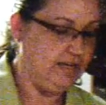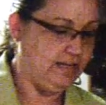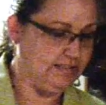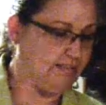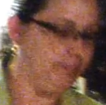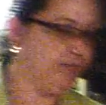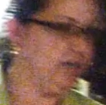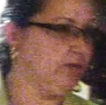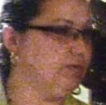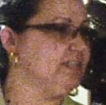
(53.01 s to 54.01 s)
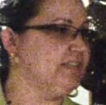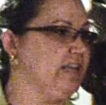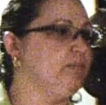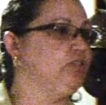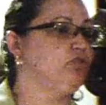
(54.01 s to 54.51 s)
It's up there with the
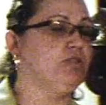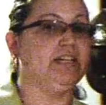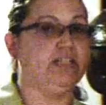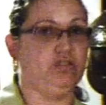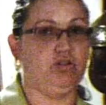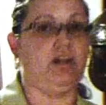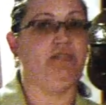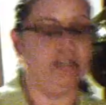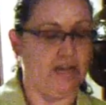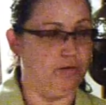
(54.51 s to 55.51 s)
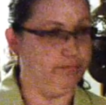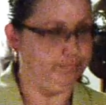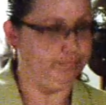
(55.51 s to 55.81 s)
same as drinking and driving now.